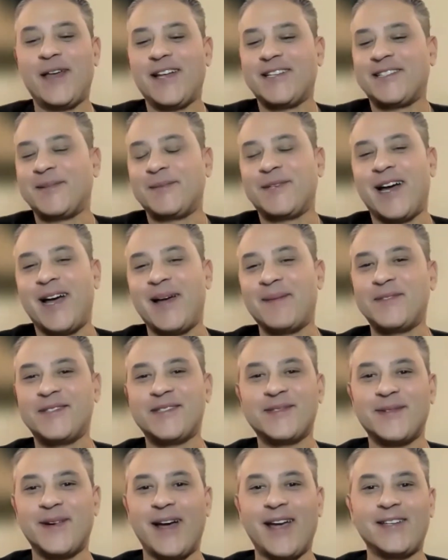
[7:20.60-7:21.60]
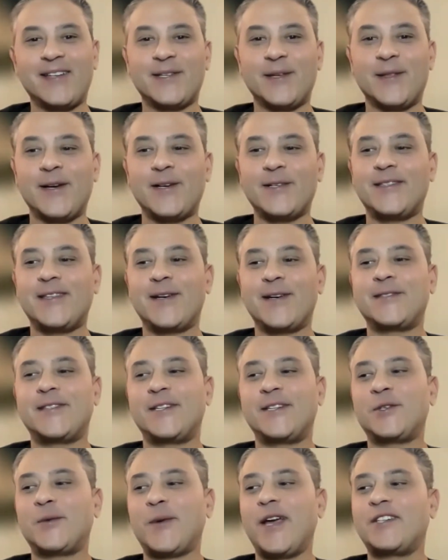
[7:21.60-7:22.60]
that sometimes, right? So there's
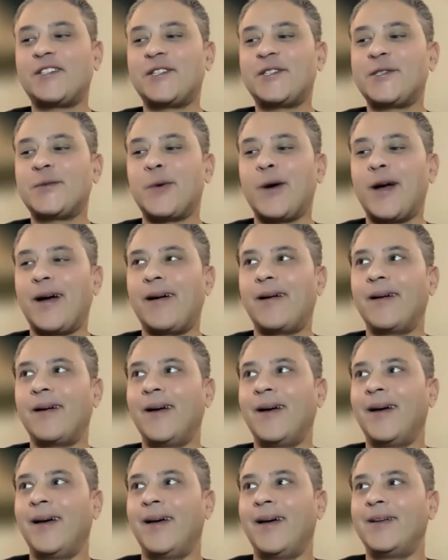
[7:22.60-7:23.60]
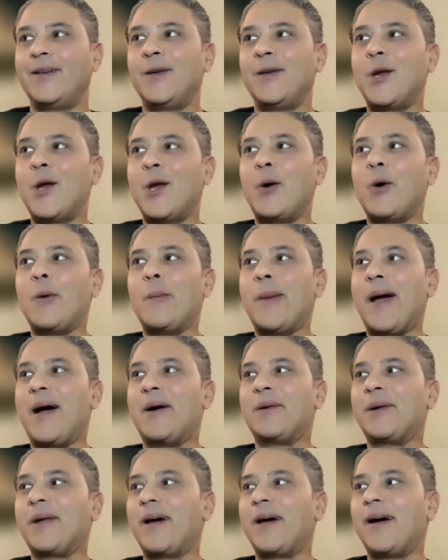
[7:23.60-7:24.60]
situations where no
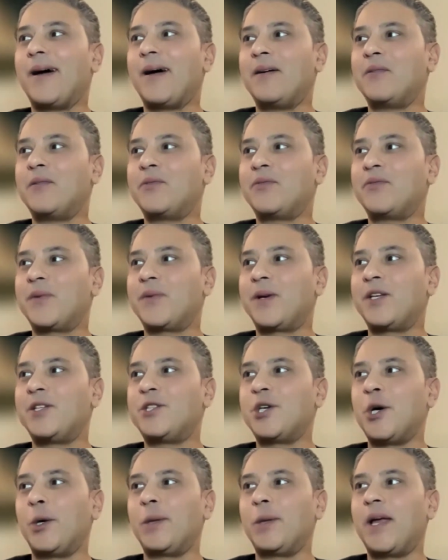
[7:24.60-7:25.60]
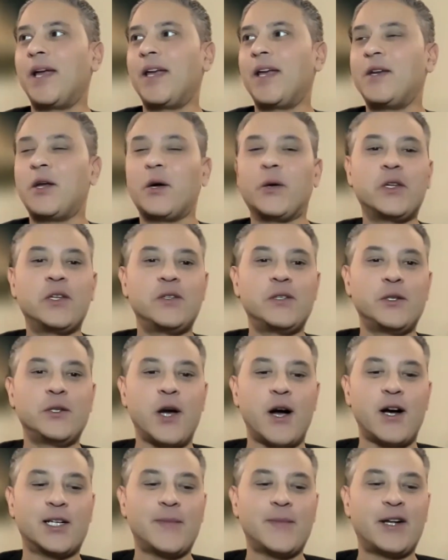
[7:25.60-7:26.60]
amount of cajoling, and you
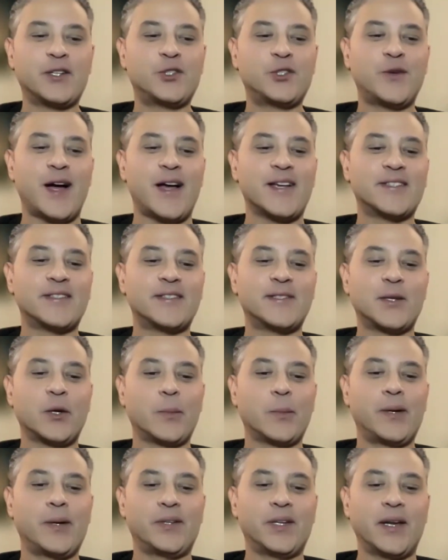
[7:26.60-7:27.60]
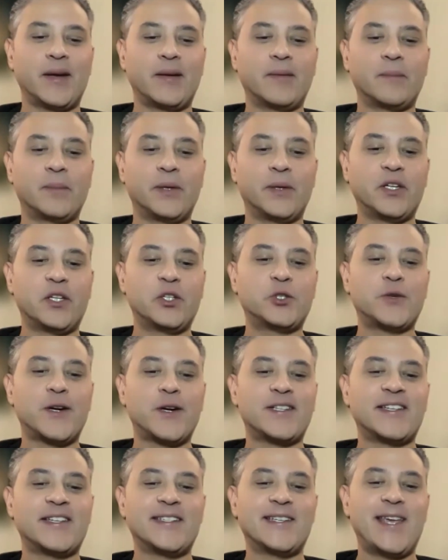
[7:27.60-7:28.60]
talked about trust. So building
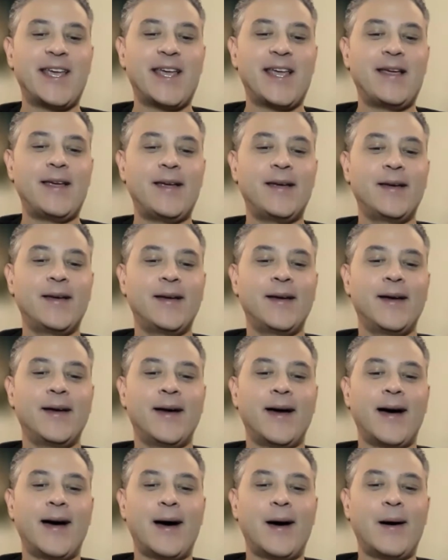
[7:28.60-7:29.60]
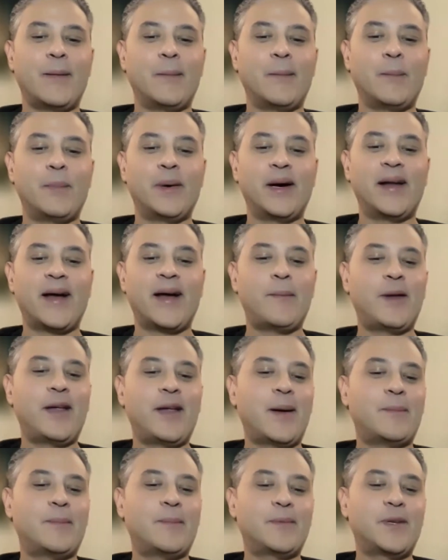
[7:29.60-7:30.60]
trust is key. But I
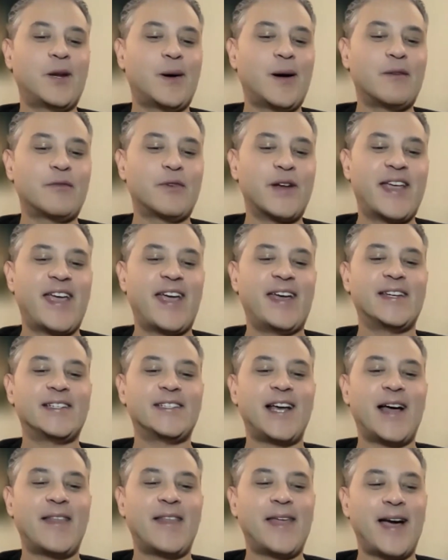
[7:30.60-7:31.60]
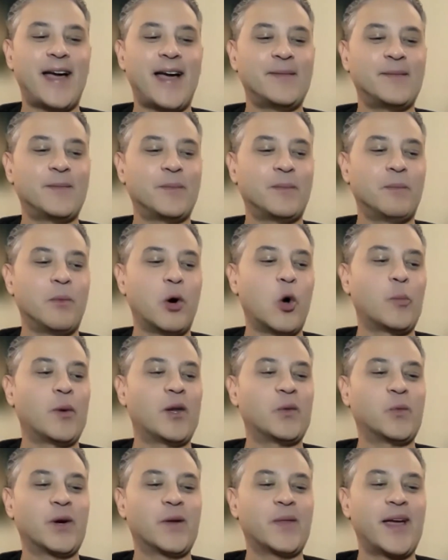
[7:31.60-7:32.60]
mean, every kid has had that
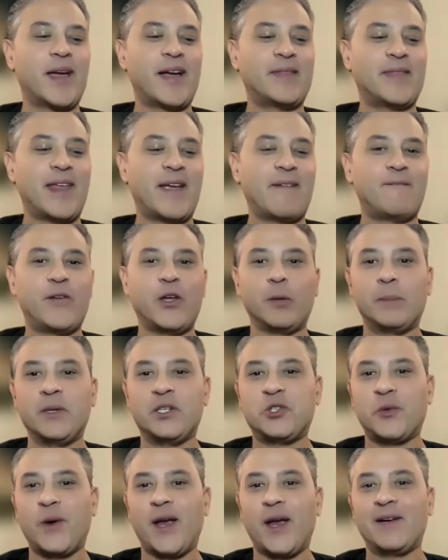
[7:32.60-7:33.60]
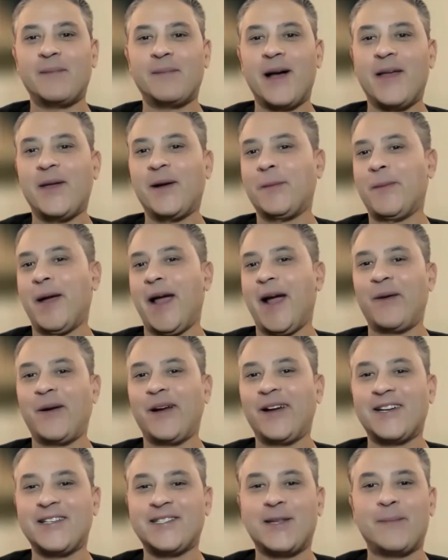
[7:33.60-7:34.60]
moment where they feel betrayed by their
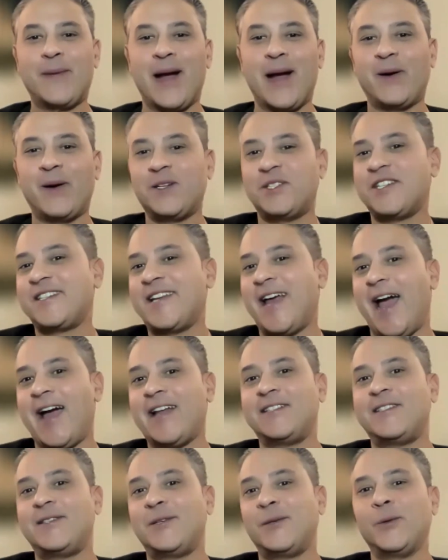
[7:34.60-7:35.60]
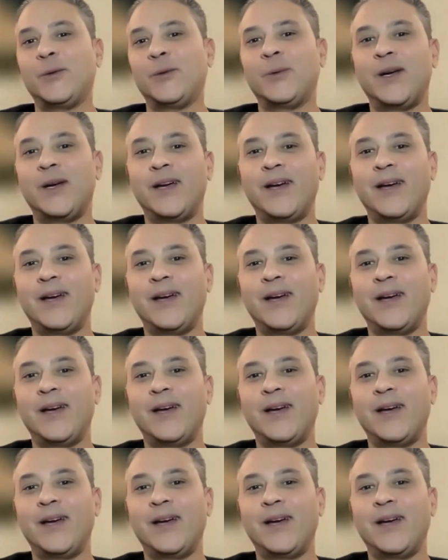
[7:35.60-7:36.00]
parent because the parent just had to